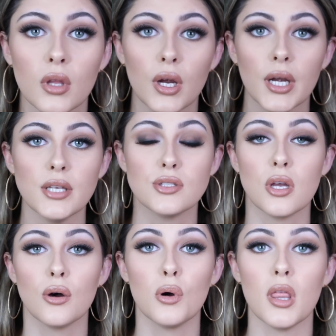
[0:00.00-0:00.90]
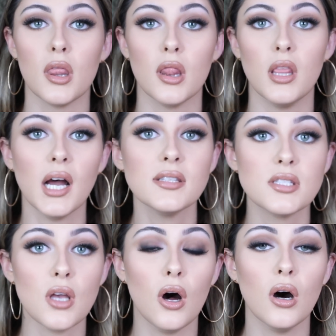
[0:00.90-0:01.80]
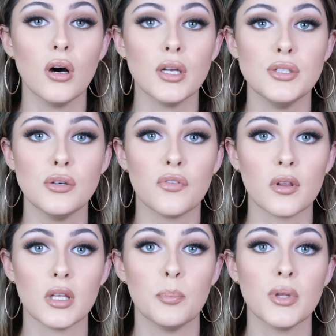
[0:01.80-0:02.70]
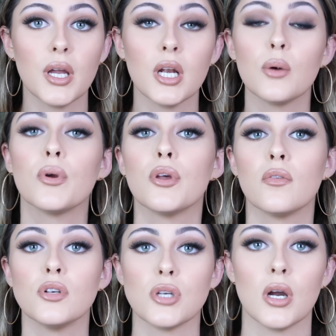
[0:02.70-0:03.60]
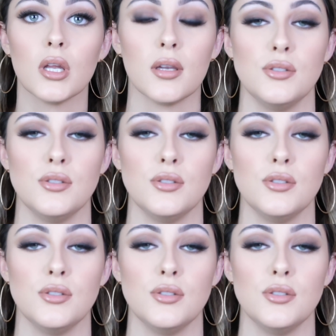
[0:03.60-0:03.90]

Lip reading: Alrighty, so that's all I do for lip liner with overdrawing.